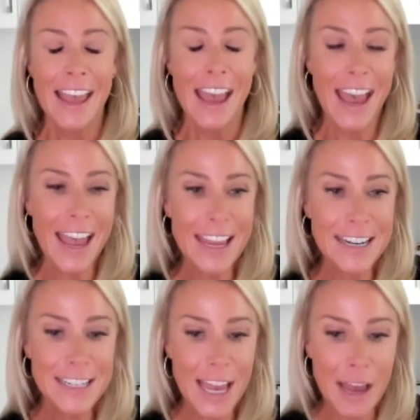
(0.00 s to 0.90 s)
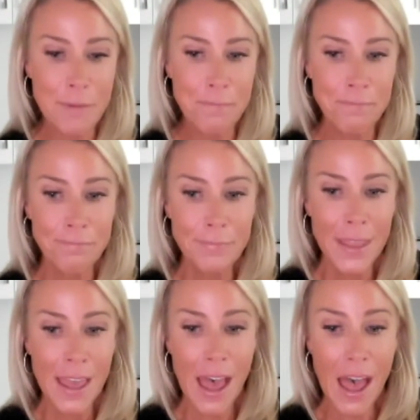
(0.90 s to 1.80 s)
And um,
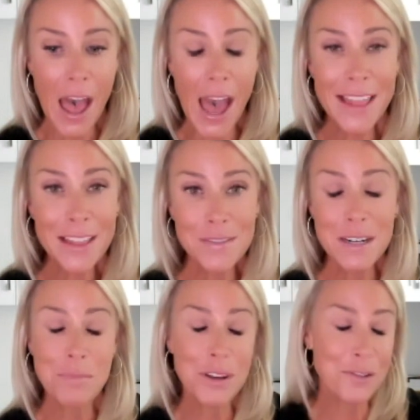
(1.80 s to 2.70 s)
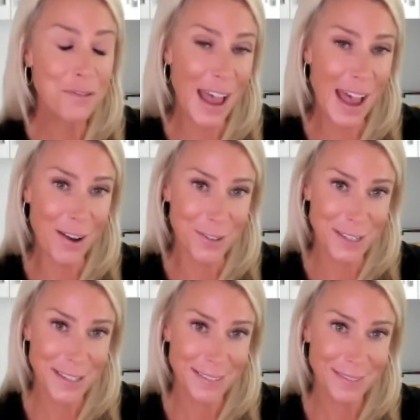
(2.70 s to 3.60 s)
I lived in a beautiful
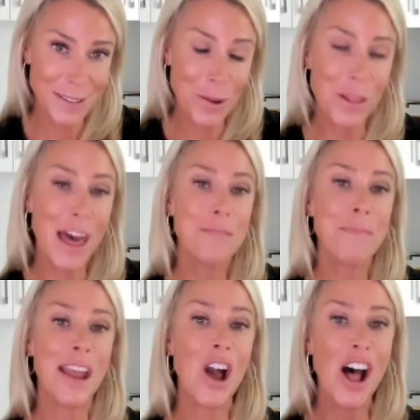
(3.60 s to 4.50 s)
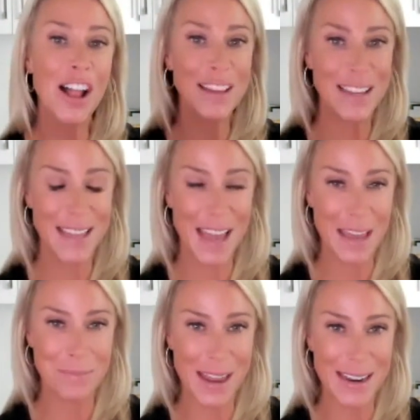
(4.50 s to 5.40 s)
house. So a lot of my colleagues that
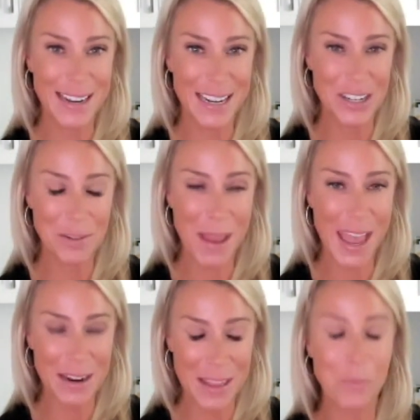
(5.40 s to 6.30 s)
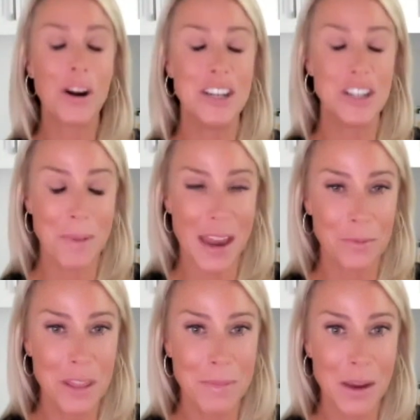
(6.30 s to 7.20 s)
had been in Japan, that were in Japan
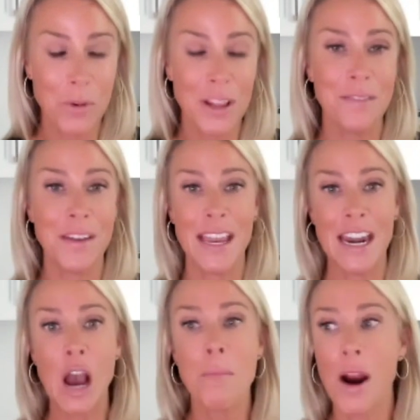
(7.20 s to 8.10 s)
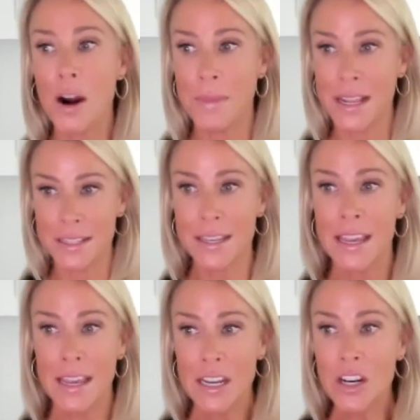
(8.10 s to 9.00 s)
with me, were living in apartments,
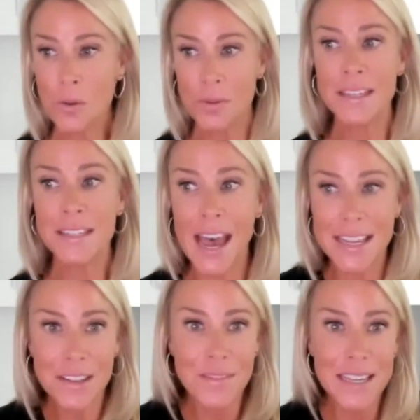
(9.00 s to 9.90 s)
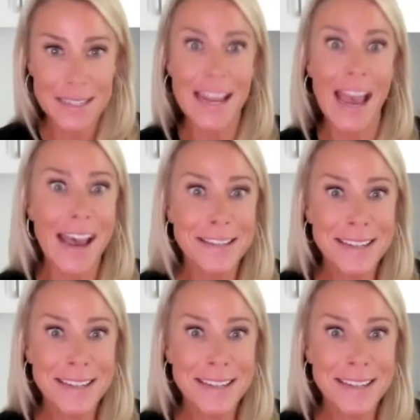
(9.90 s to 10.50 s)
you know, the size of this desk.